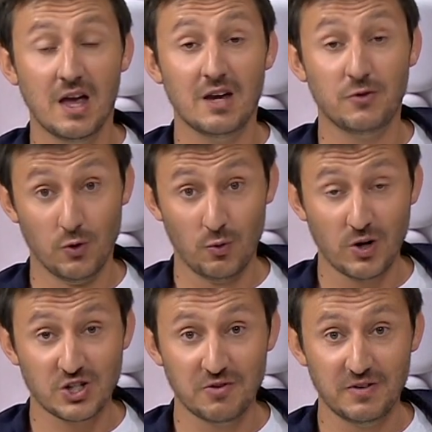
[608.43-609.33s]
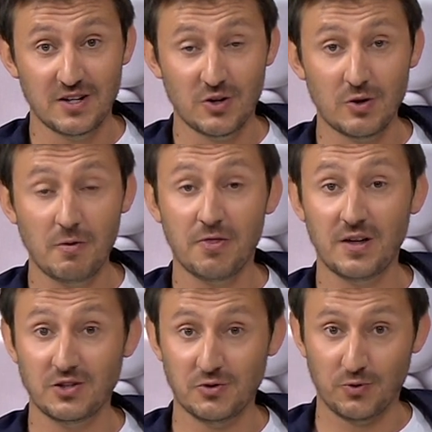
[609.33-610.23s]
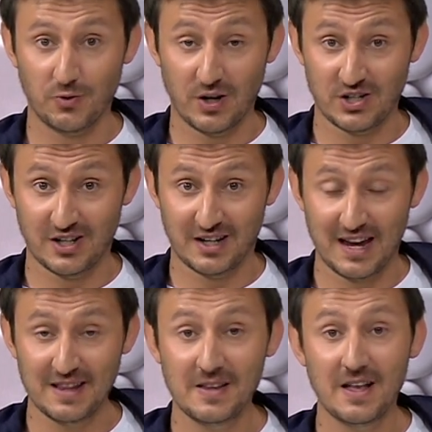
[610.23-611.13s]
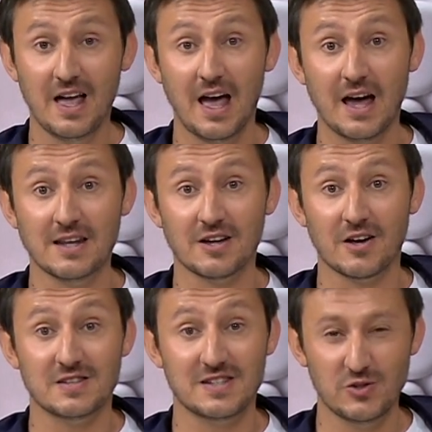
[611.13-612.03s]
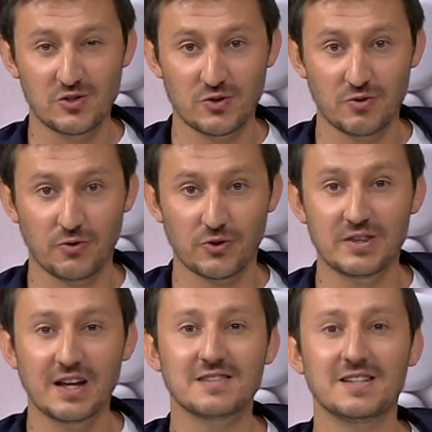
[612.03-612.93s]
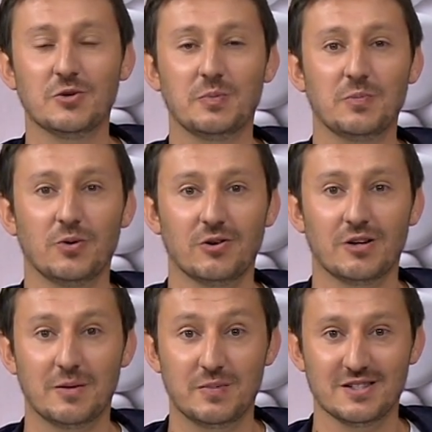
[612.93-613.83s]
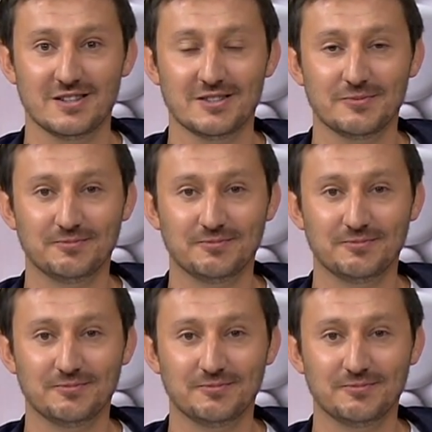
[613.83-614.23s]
If you don't watch the video, thank you for watching again, and see you soon for the next EU People episode.